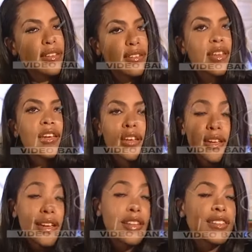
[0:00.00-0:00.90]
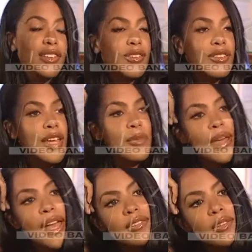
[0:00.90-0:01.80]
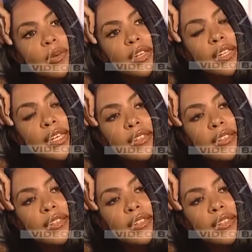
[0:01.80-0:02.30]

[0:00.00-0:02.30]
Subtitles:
and the years kind of passed quickly.